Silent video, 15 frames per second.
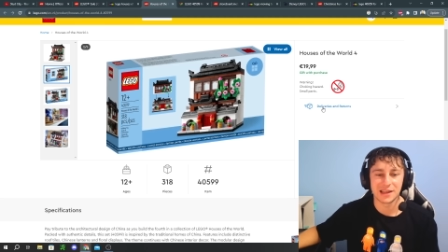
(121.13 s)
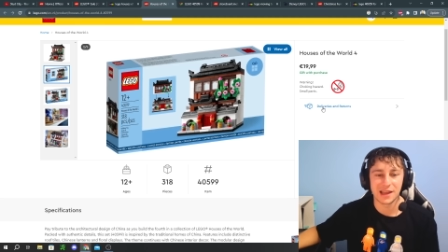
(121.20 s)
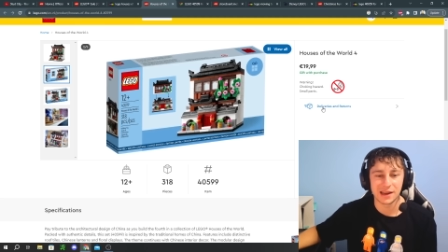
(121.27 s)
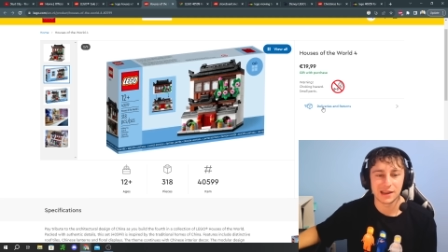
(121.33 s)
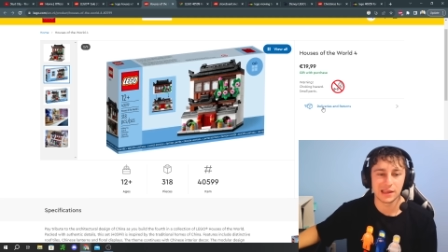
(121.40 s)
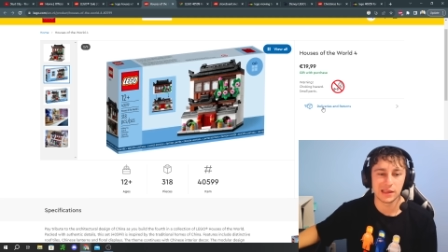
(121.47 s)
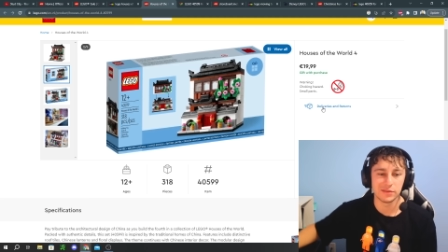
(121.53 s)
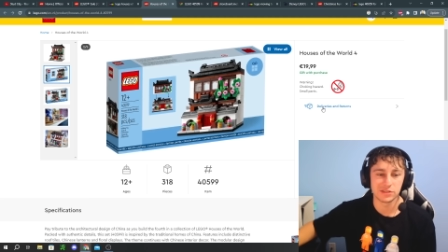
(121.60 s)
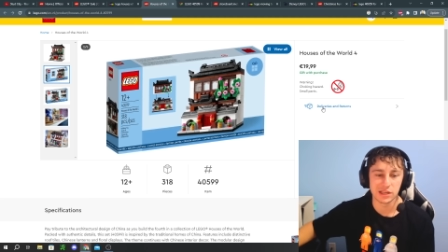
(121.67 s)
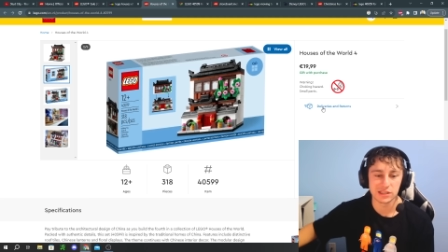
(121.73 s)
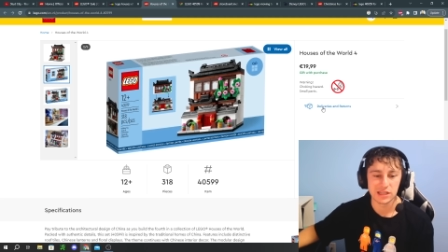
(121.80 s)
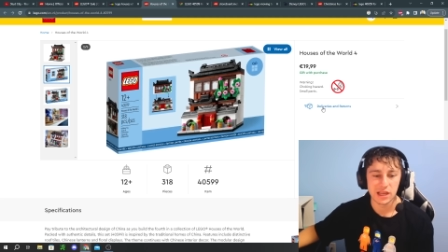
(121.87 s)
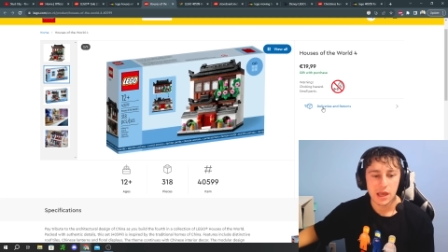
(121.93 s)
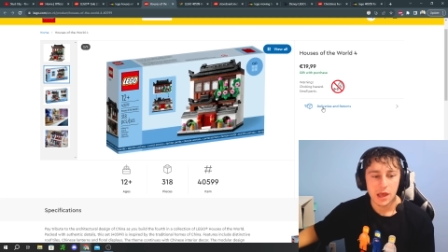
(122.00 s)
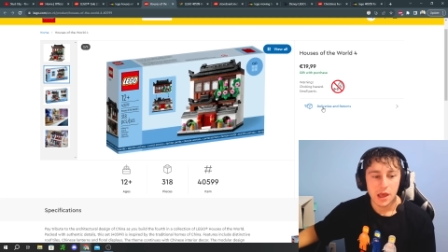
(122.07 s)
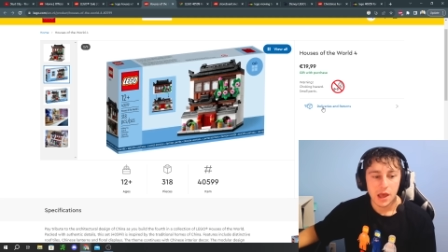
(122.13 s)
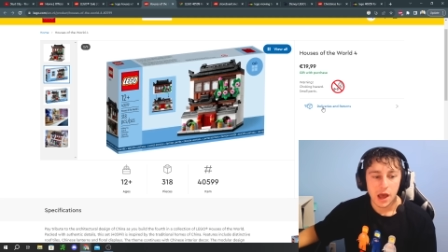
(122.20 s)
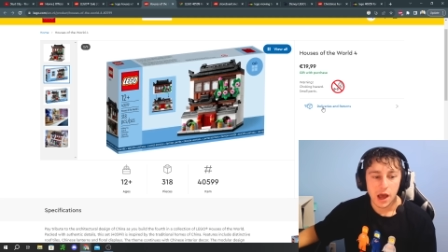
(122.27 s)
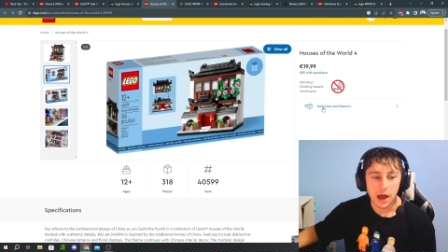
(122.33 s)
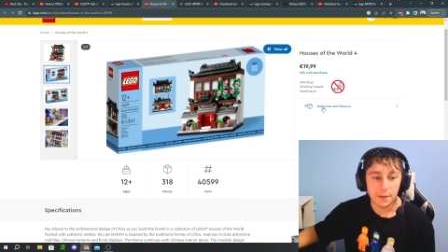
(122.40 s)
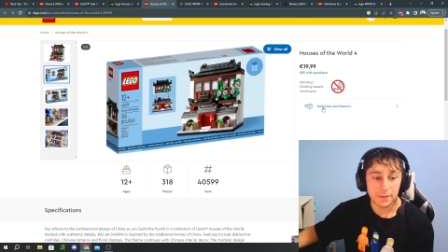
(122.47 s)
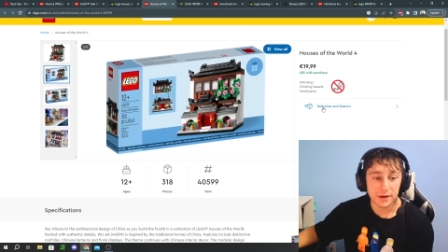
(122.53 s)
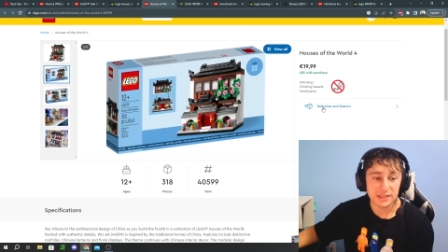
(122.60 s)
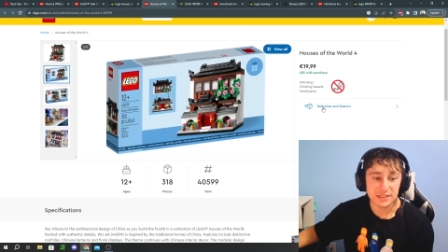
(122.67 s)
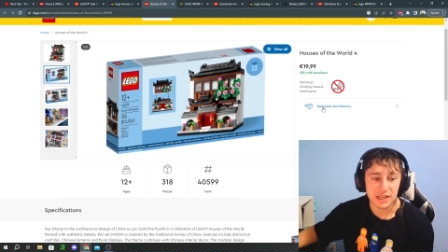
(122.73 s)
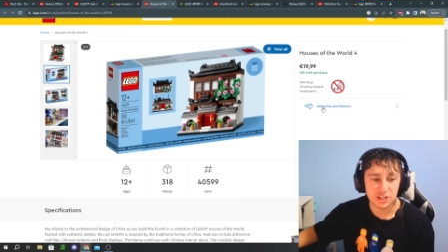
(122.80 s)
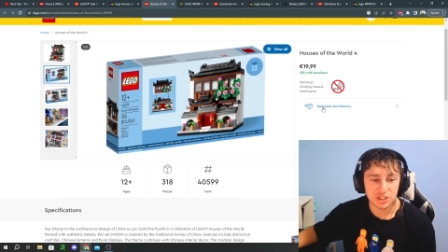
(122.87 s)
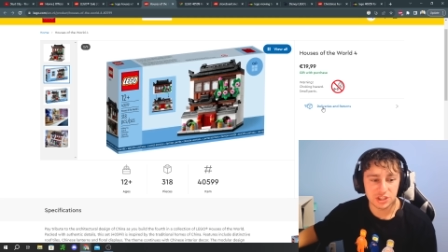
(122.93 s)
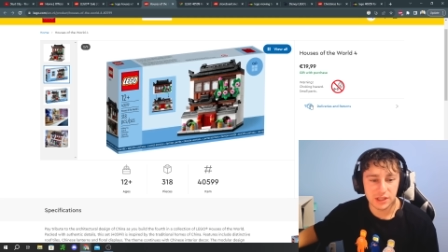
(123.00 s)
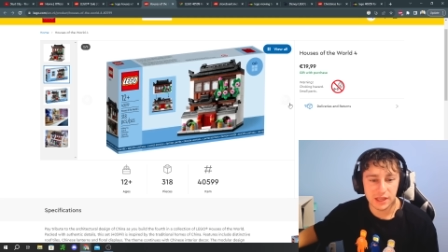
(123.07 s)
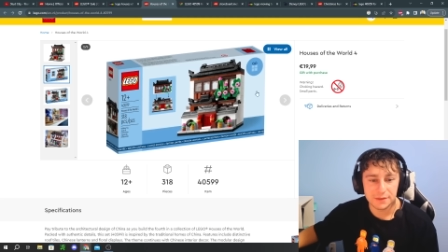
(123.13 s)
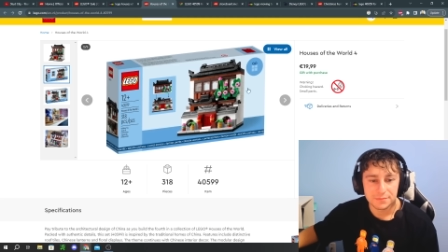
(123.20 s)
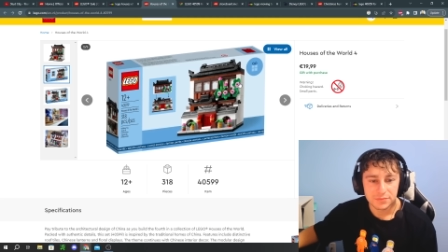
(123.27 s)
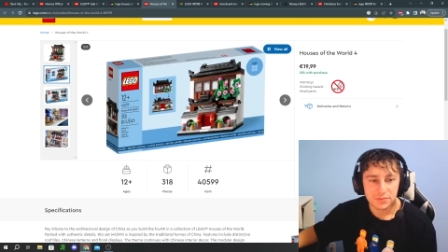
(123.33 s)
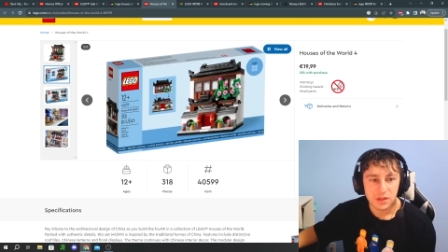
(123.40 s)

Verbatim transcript: it kind of gives us. Uh, but essentially,